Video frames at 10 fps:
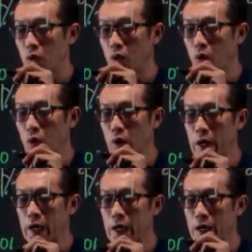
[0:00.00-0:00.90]

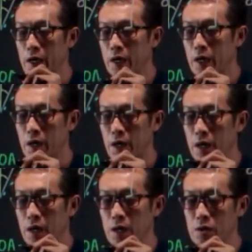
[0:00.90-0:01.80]
OA
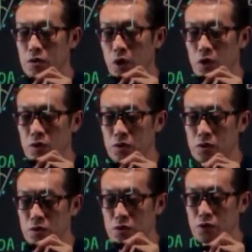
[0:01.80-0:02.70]
dot
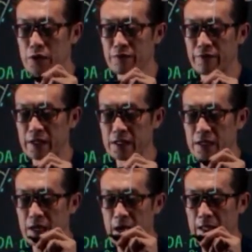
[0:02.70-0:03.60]
unit
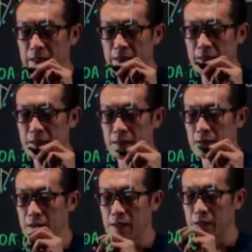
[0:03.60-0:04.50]
vector n.
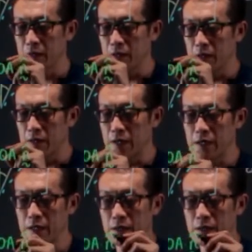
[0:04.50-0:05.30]
All right.